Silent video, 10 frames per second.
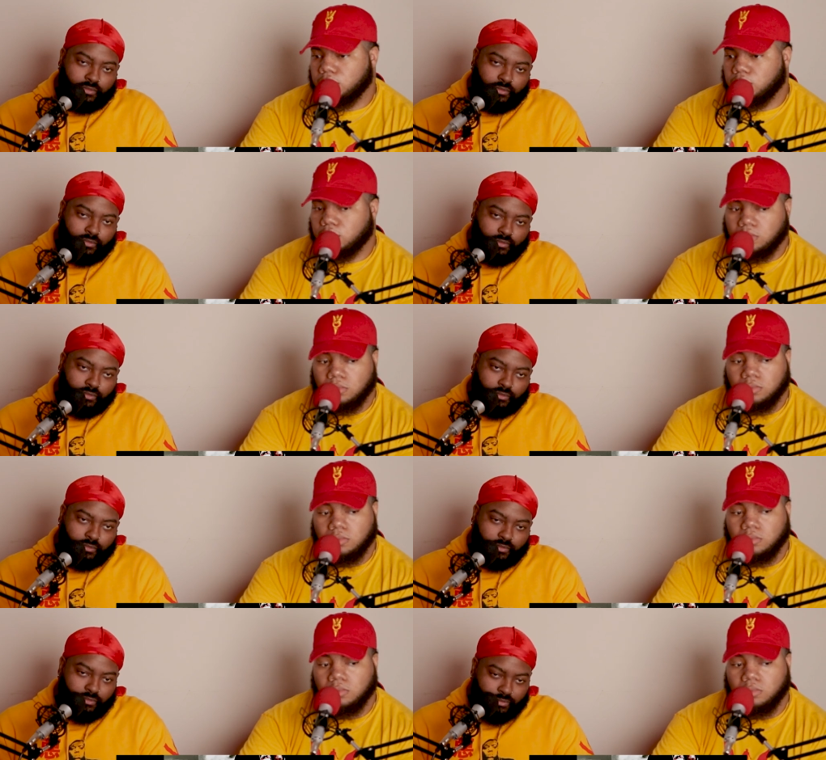
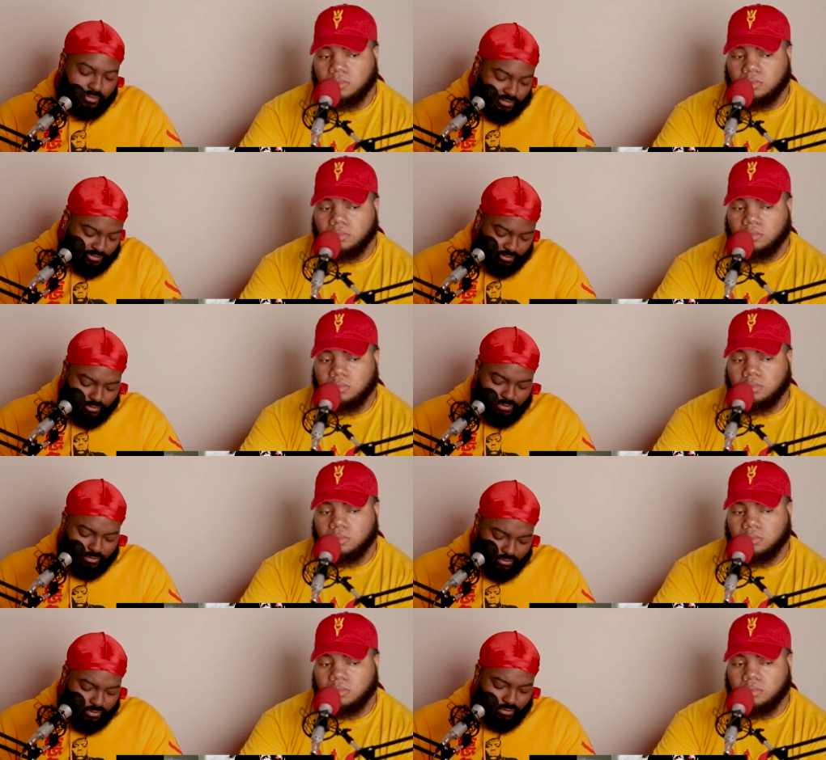
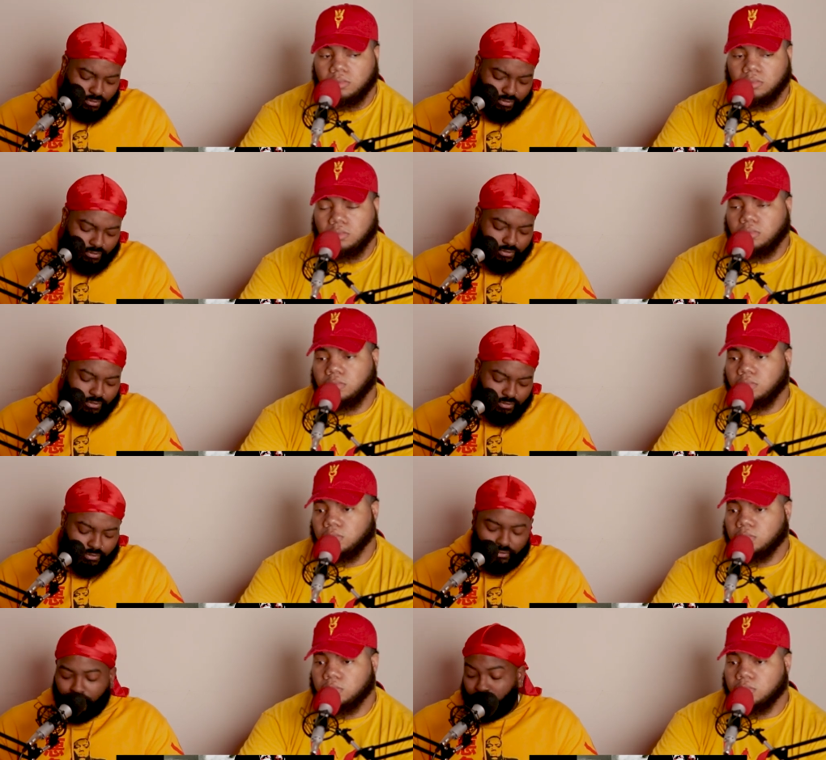[no speech]